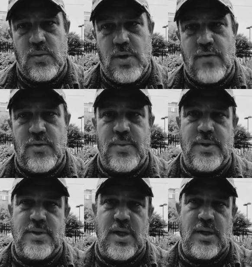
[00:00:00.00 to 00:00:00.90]

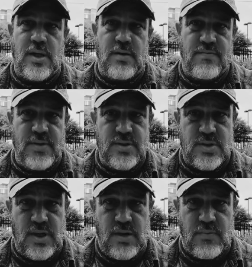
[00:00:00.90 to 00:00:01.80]
everybody taking offense
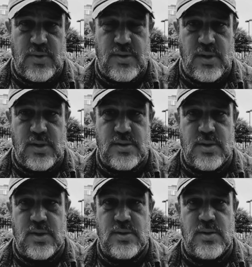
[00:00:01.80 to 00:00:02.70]
to everything
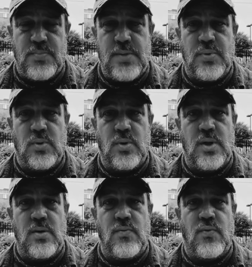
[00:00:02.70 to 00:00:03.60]
to people
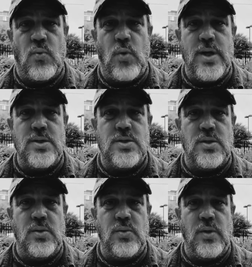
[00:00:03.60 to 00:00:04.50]
looking for ways
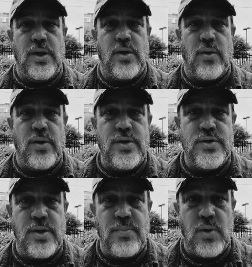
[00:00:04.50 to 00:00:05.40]
to
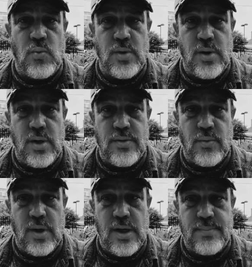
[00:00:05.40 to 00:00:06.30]
encourage and build one
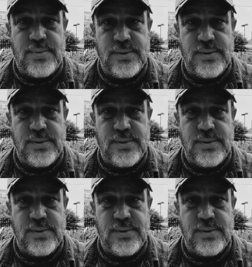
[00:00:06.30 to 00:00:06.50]
another up.